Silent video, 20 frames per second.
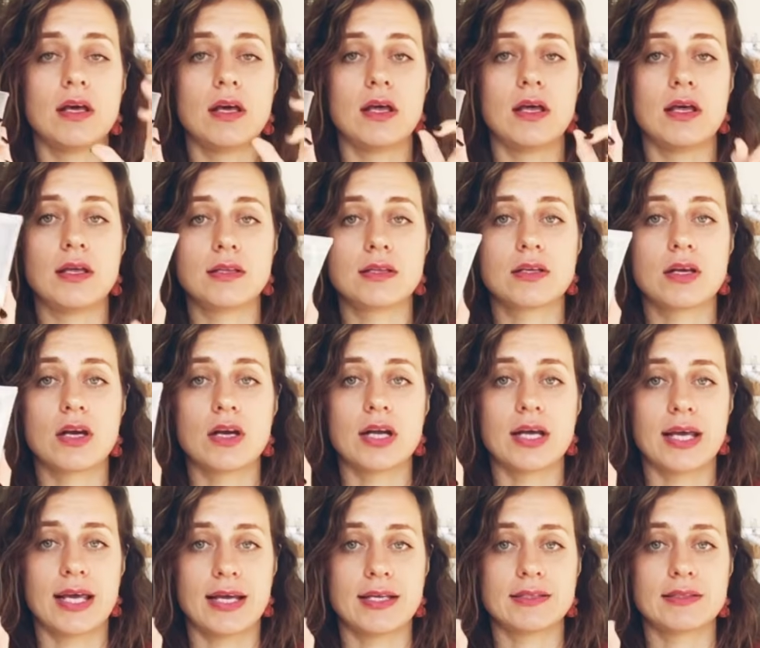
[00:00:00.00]
it's gonna
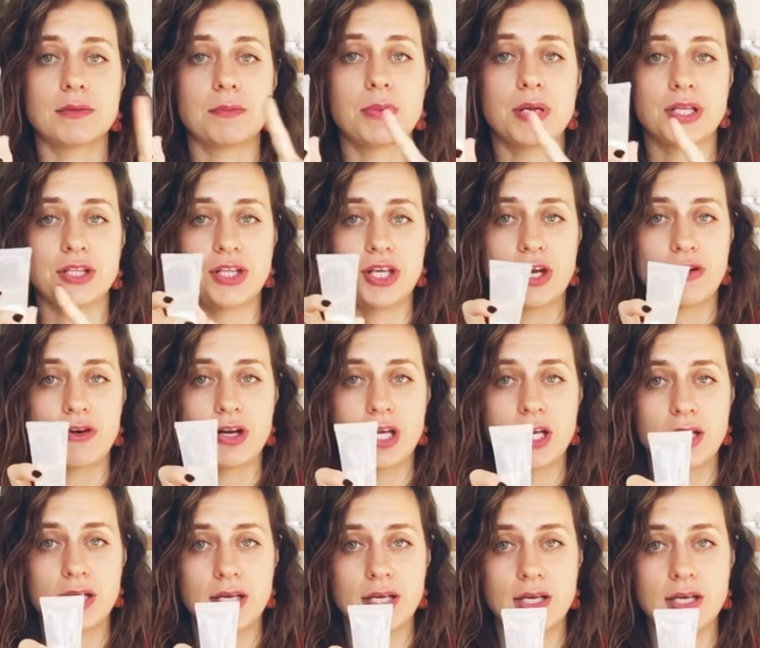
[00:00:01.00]
get the bacteria
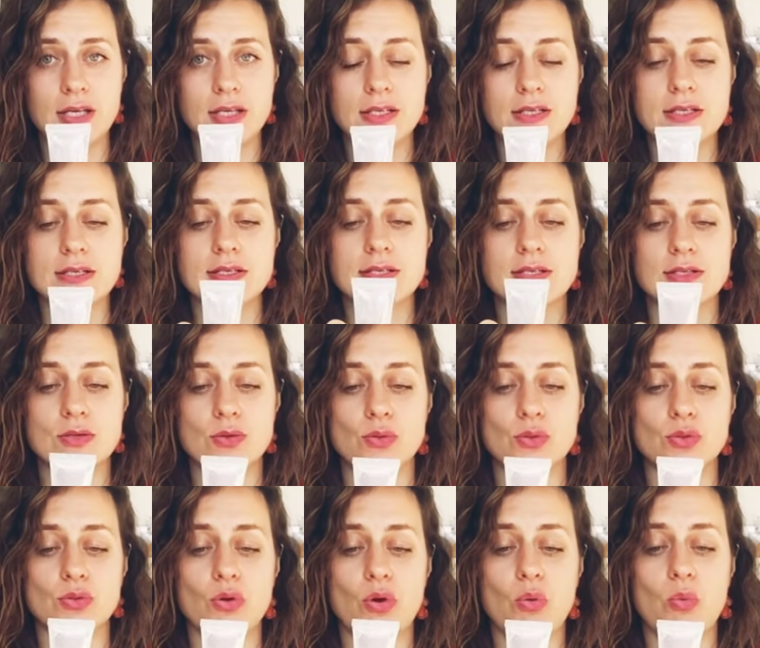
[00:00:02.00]
in it, so
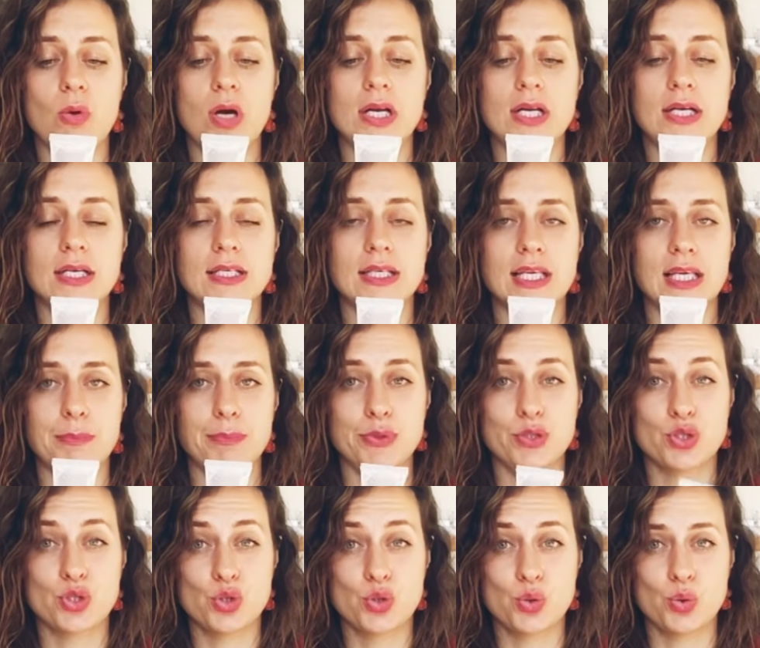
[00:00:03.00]
you don't want to keep it
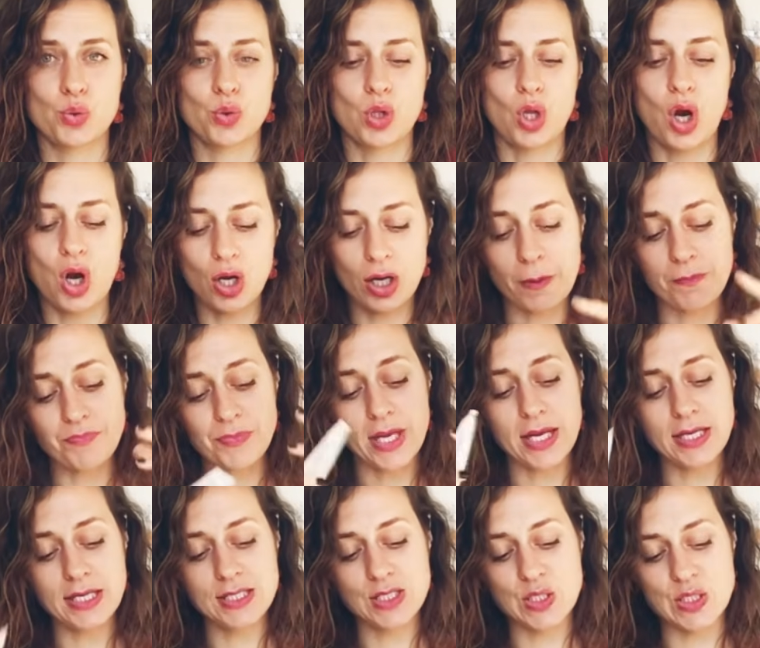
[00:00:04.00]
too long.
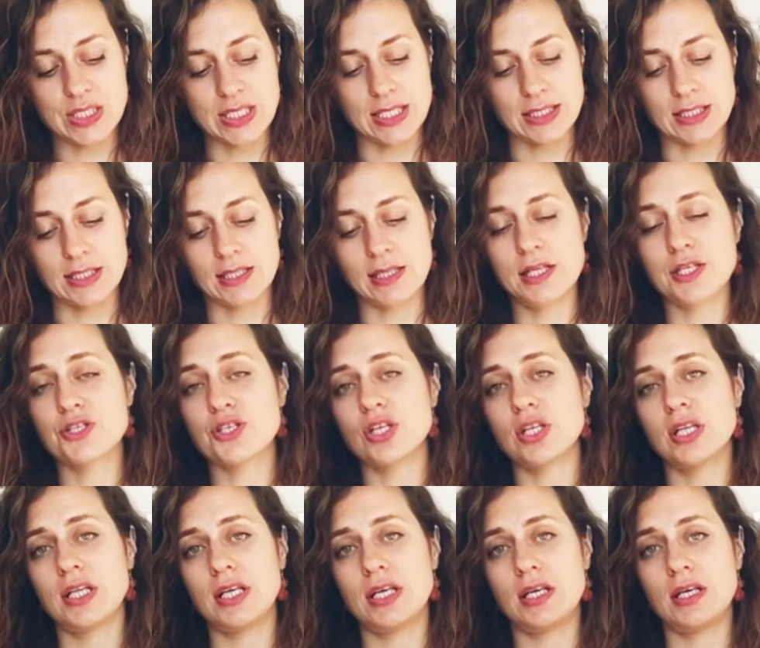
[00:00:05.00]
And as I said, it
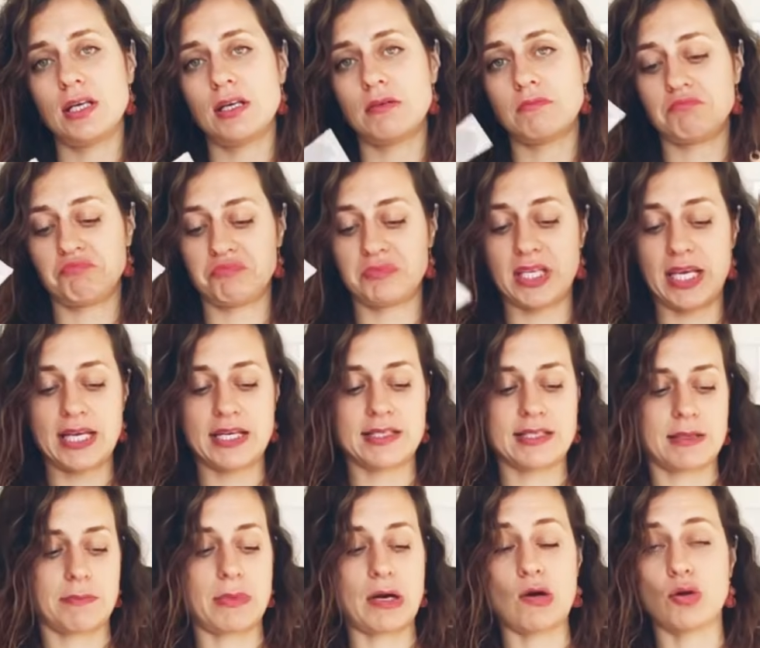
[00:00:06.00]
literally takes
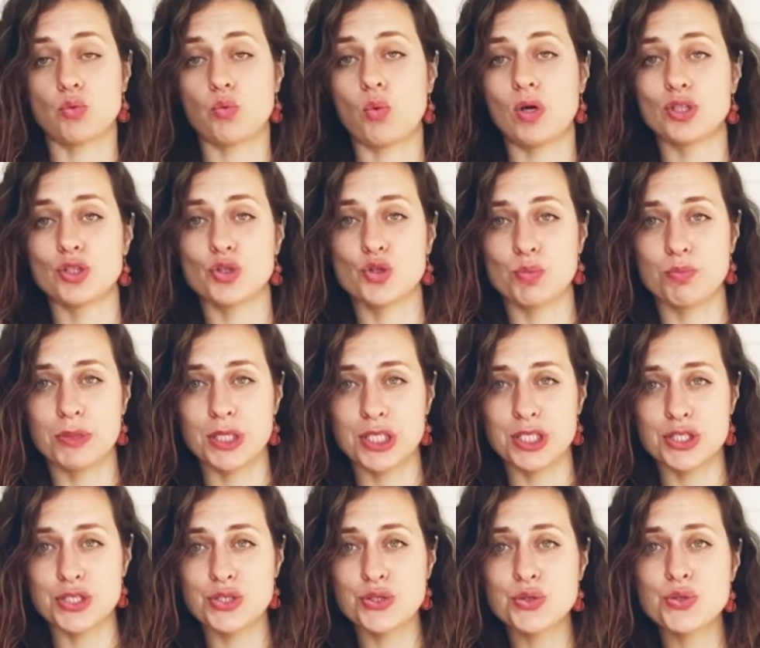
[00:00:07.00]
about 1-2
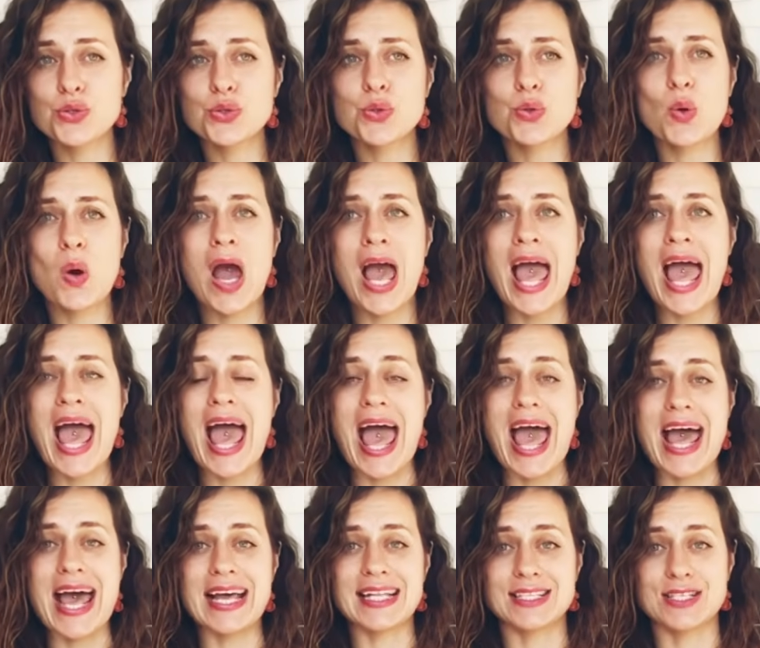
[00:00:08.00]
minutes to do,
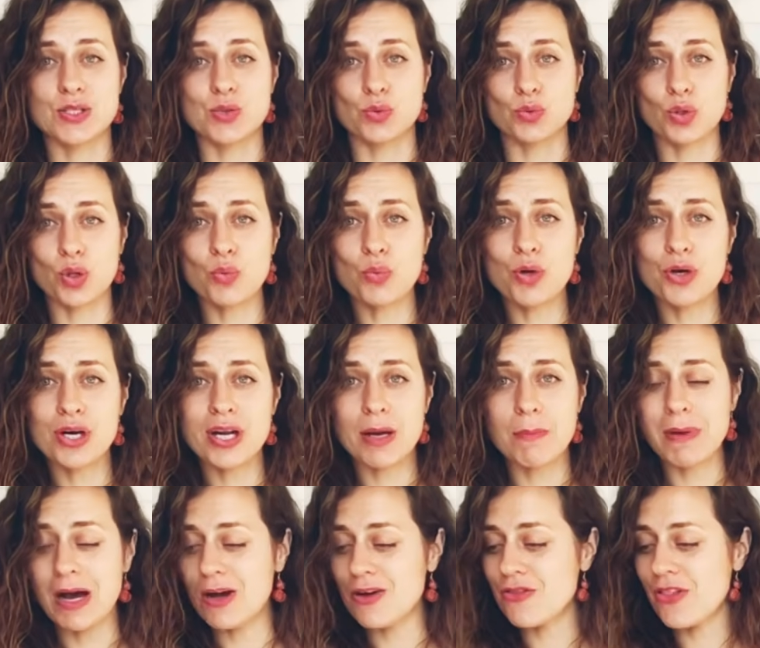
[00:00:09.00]
and so don't worry
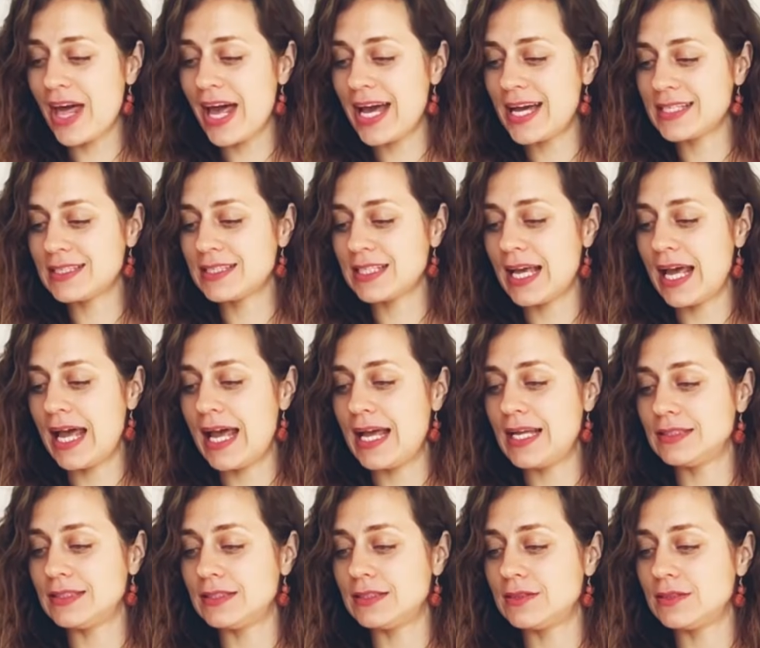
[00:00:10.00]
about that
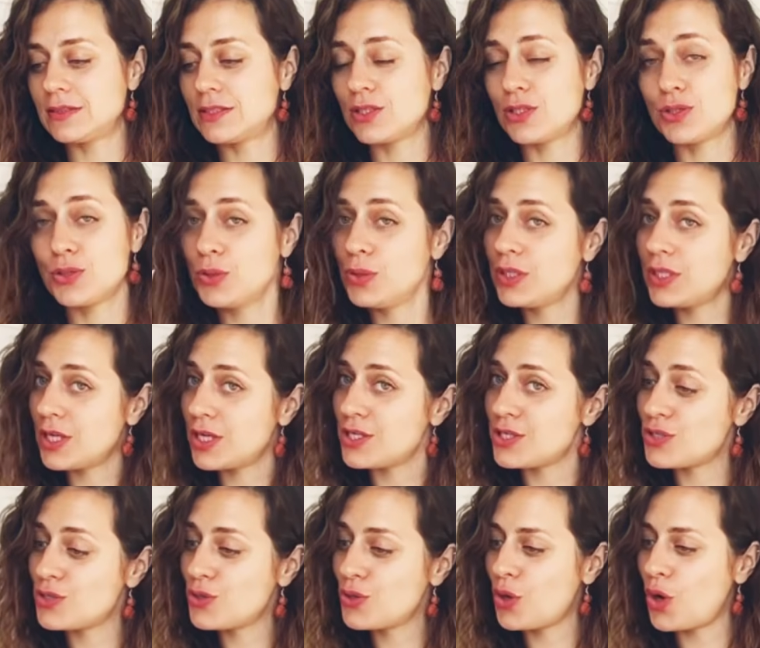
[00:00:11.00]
and do it
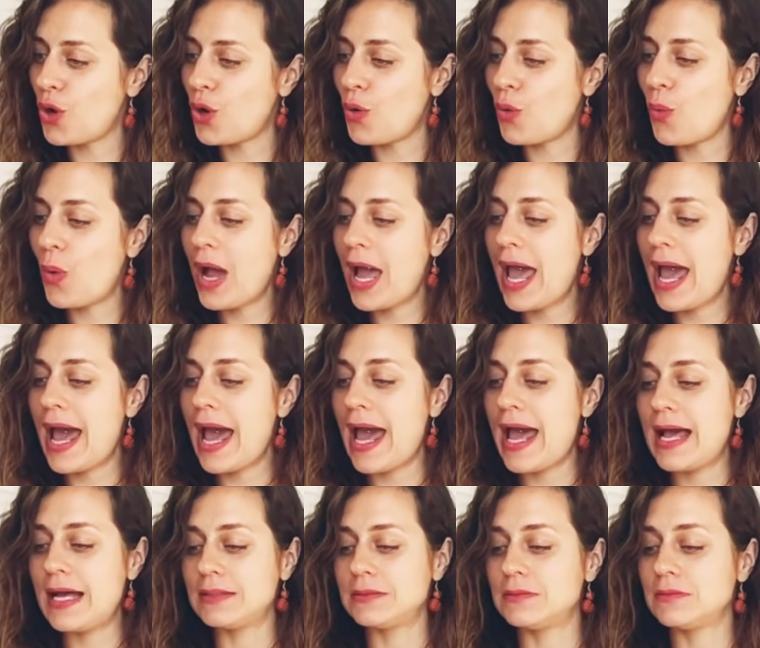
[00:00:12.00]
as you go.
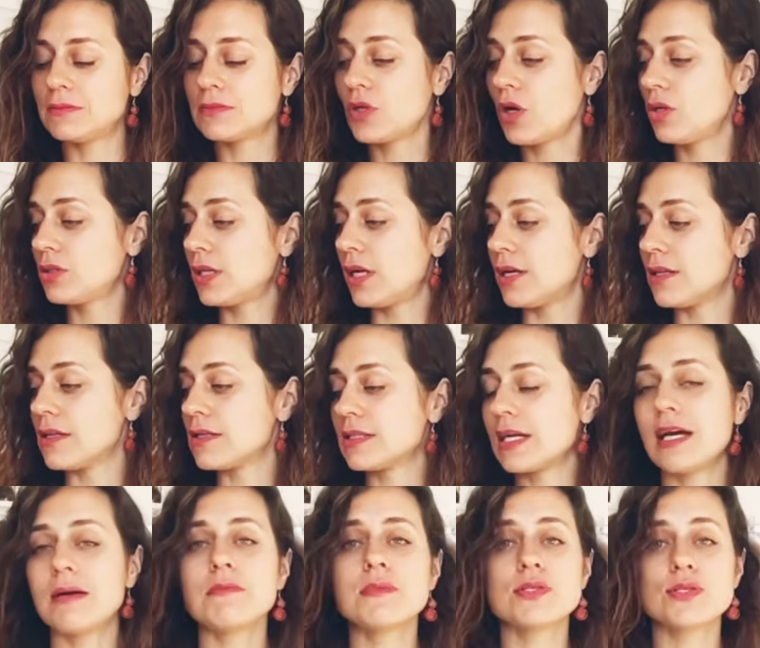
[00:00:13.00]
And on other
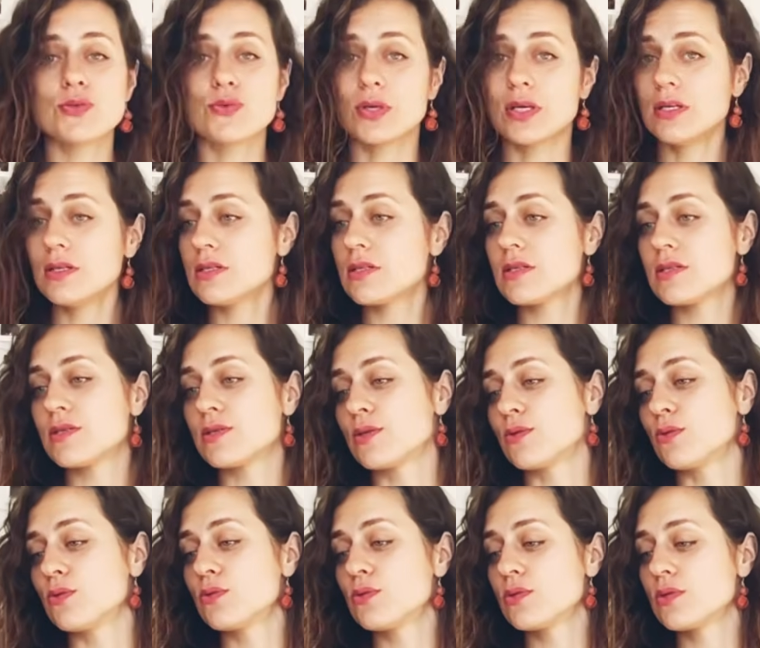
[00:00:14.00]
times you can just
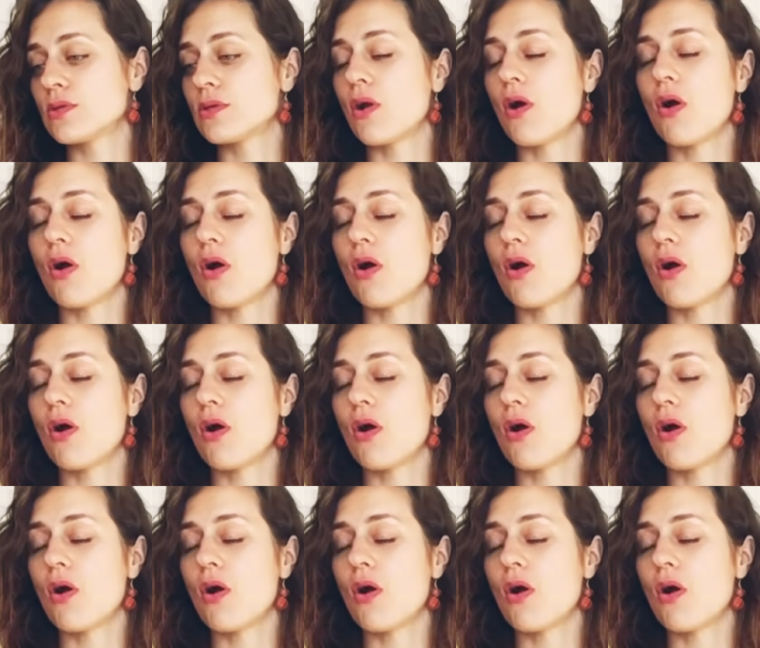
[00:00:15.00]
use